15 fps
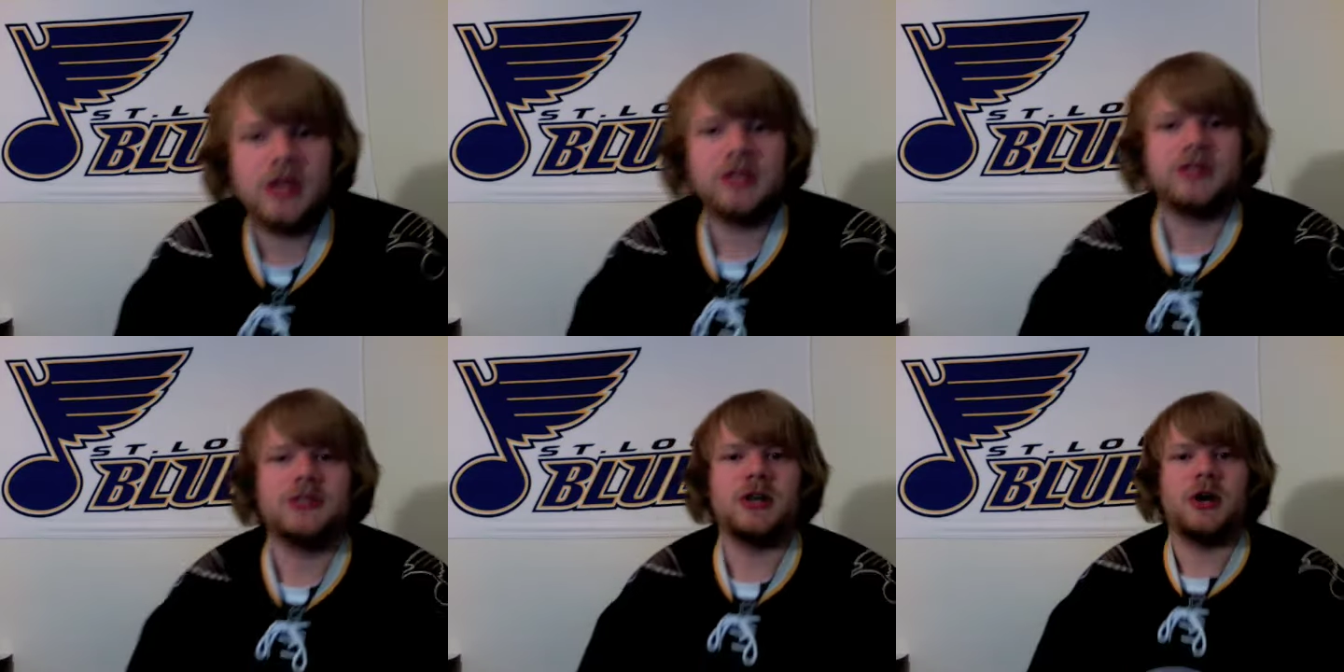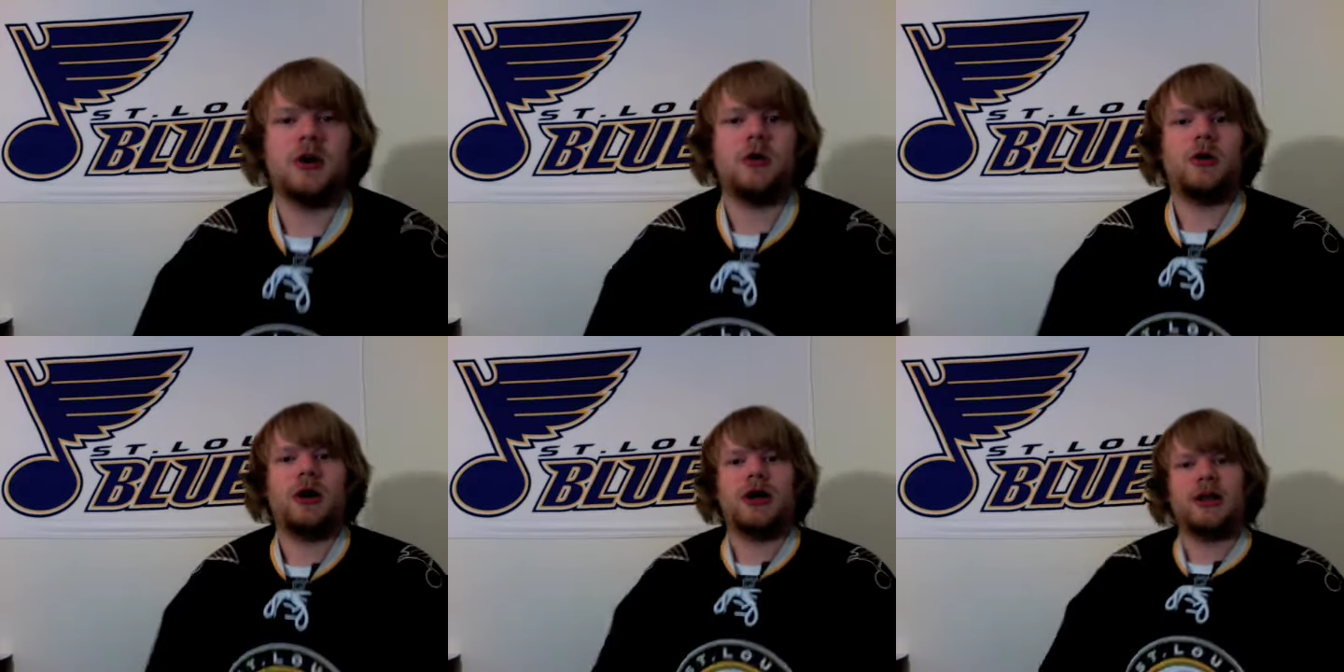
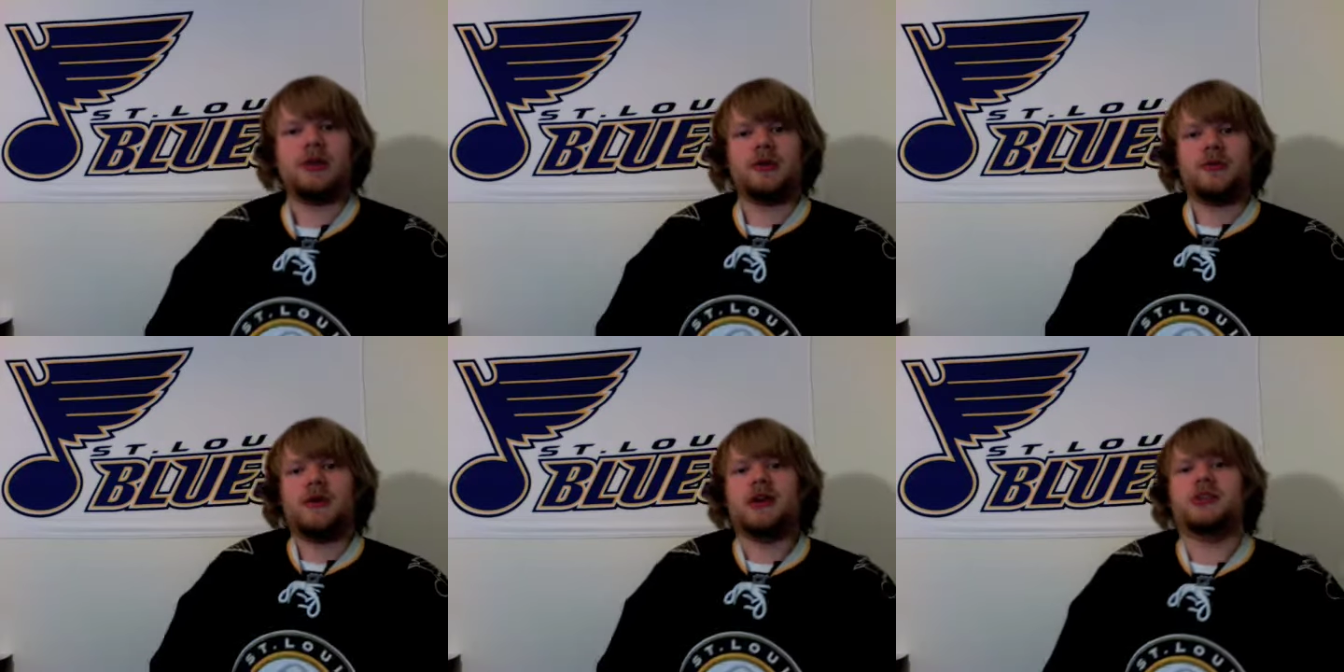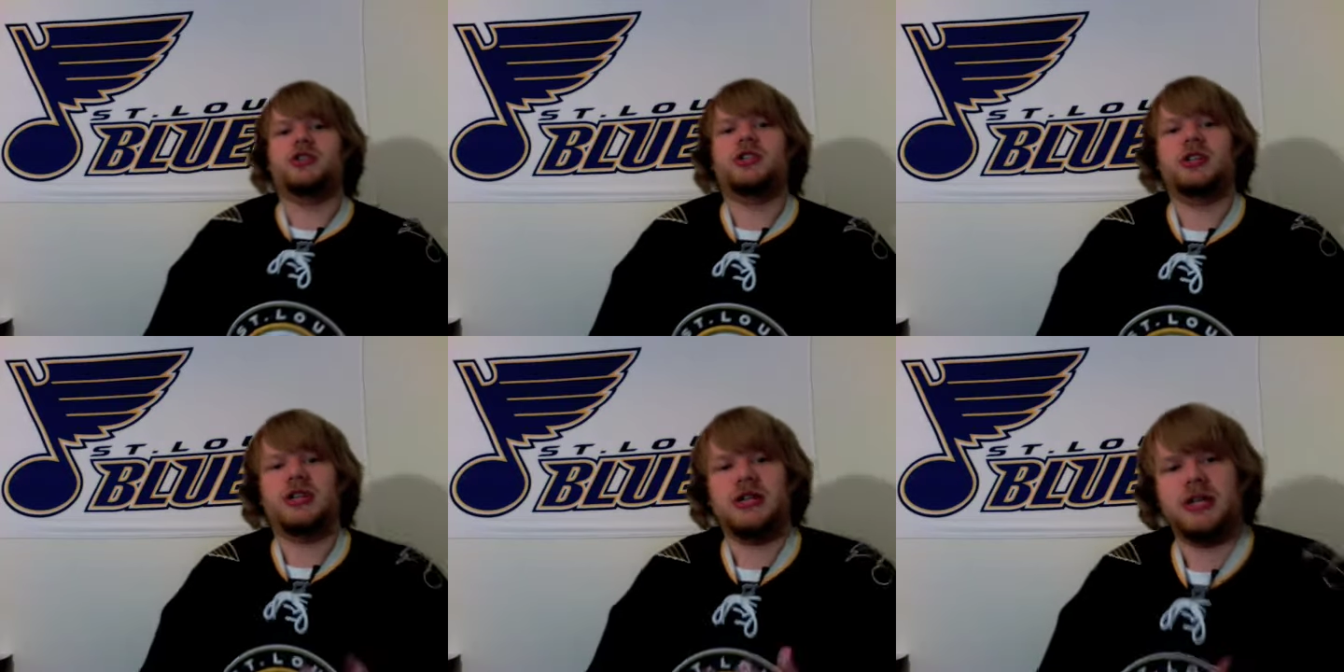So another
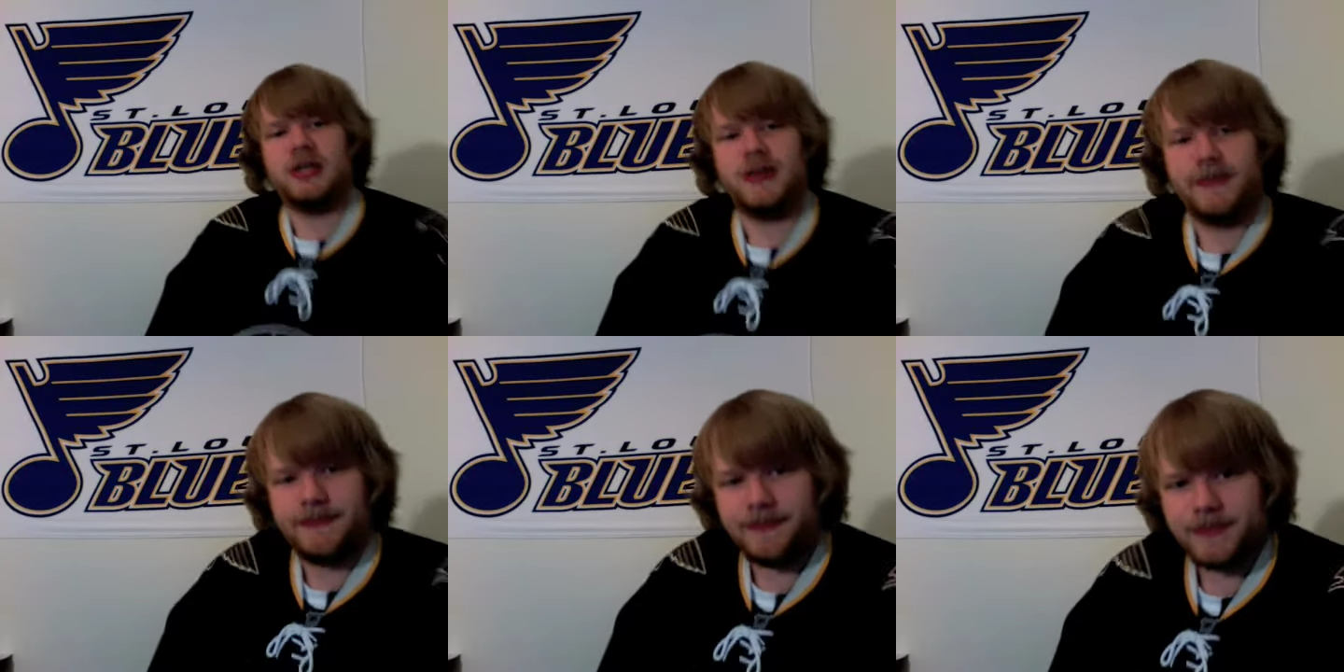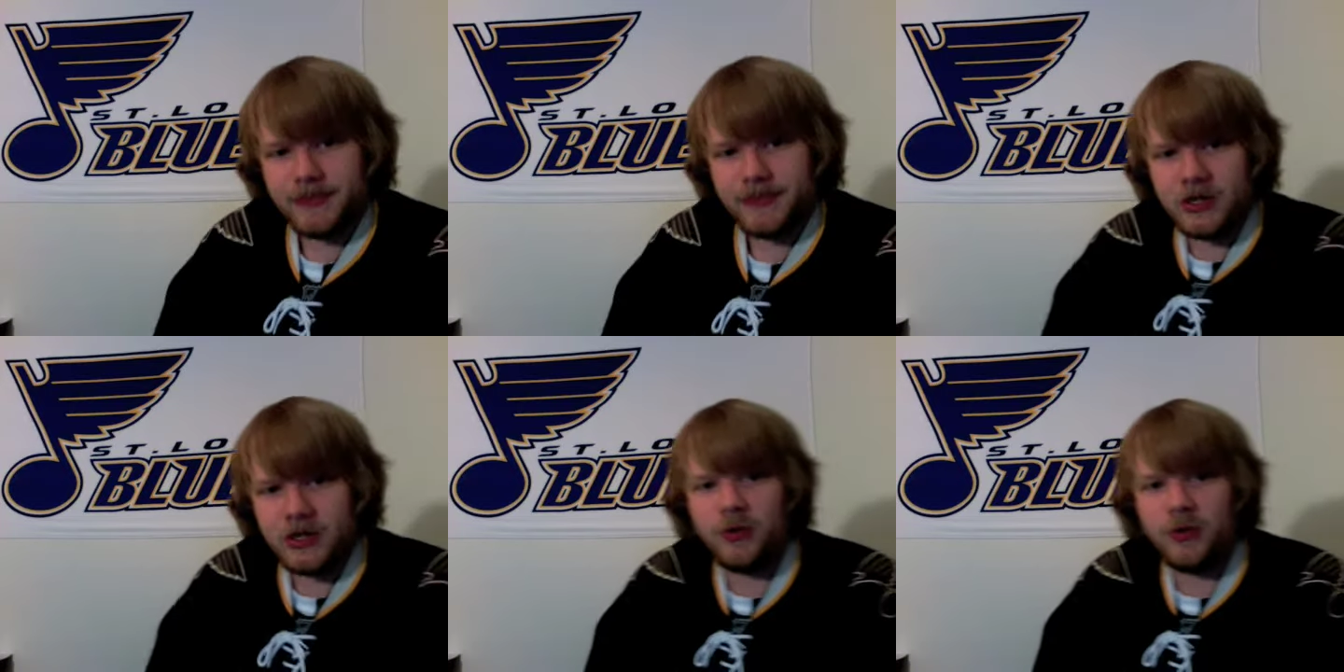question here
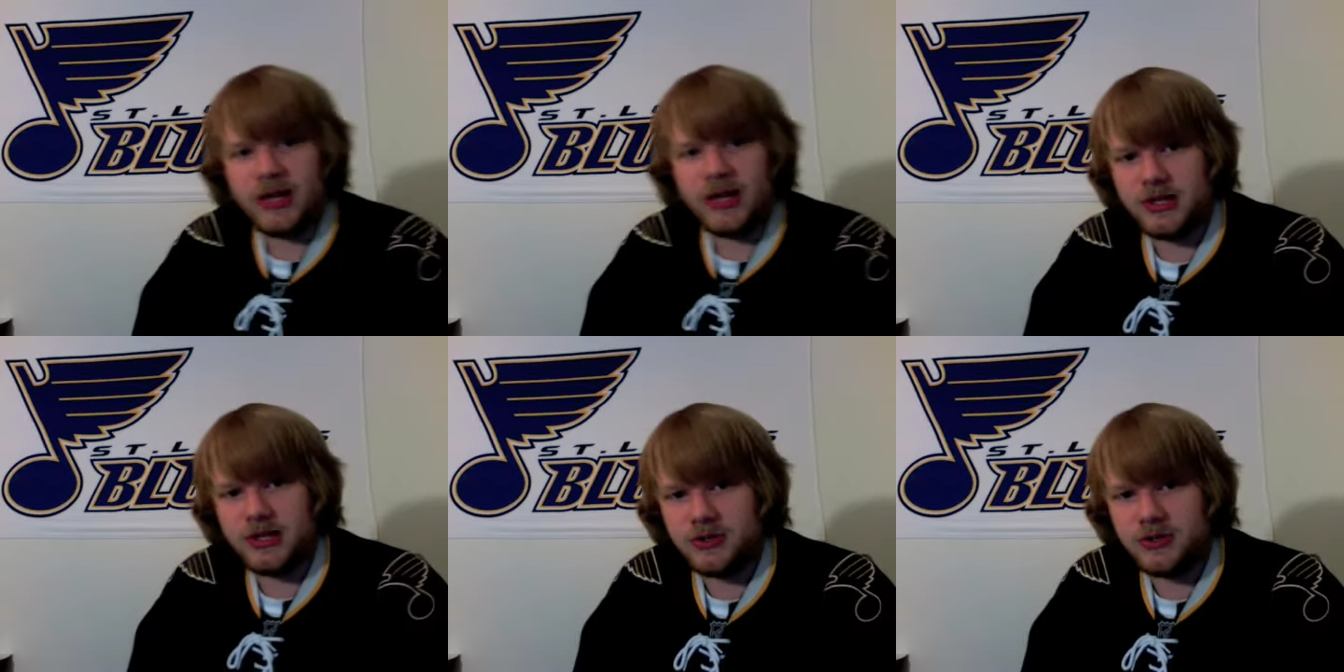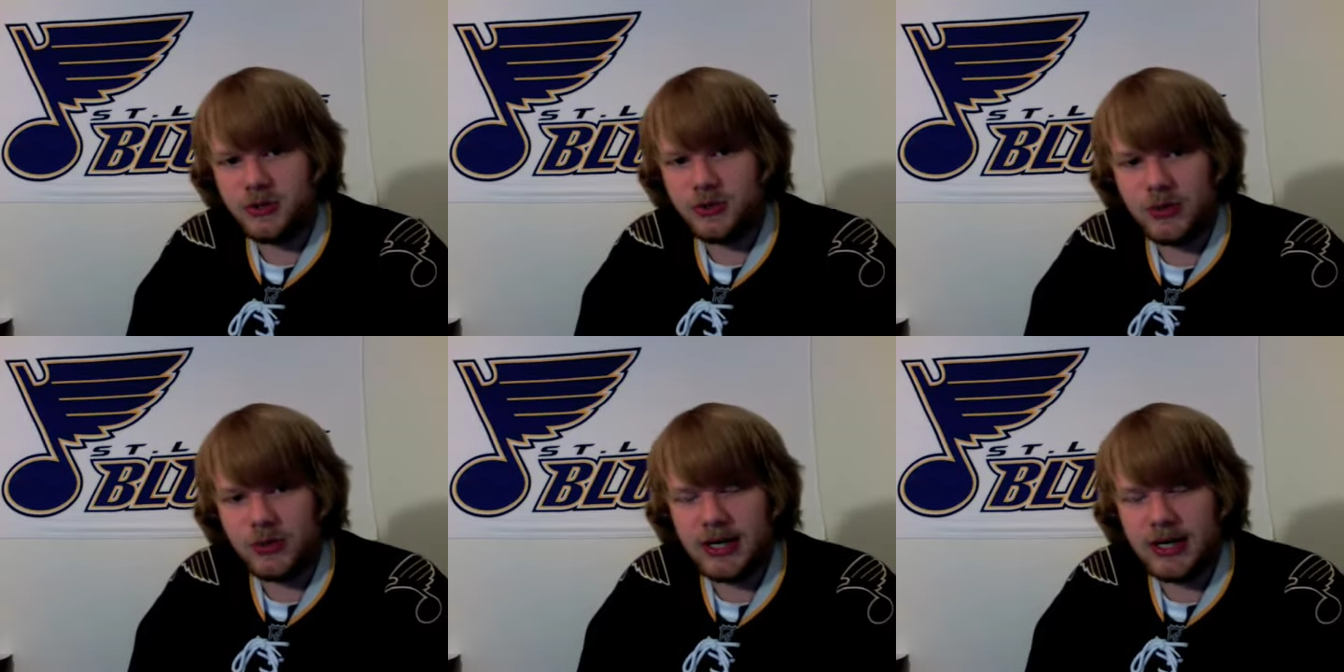going
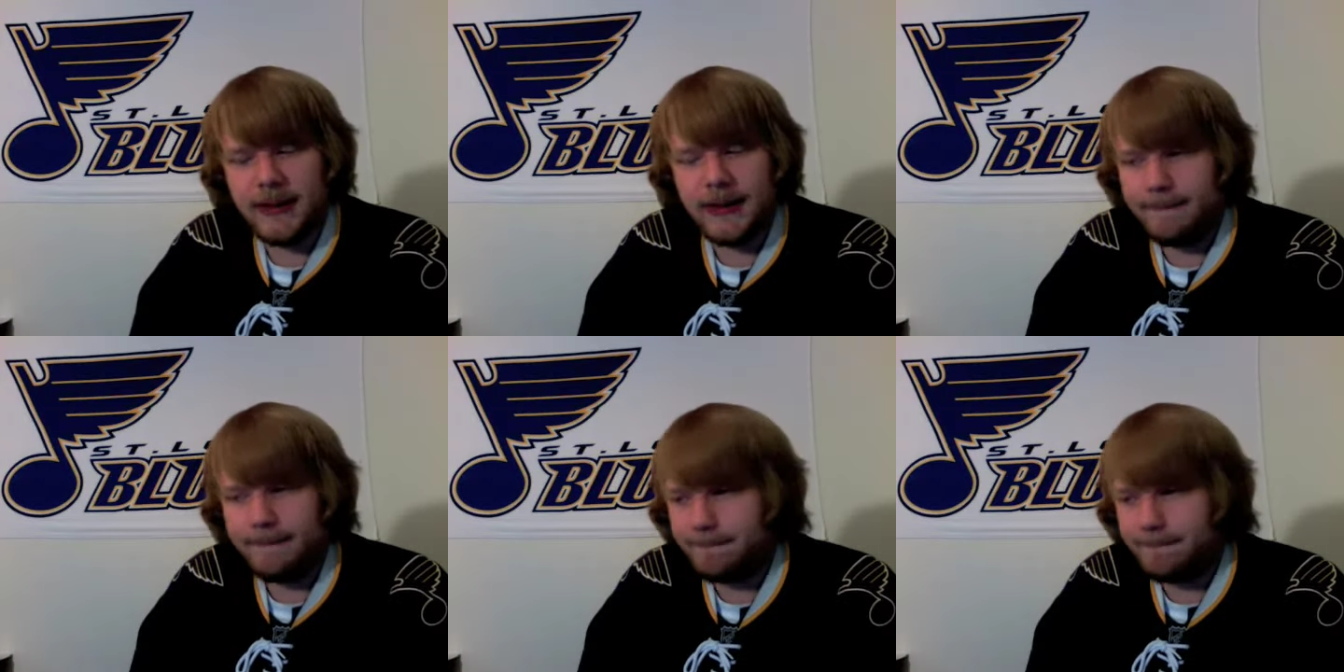into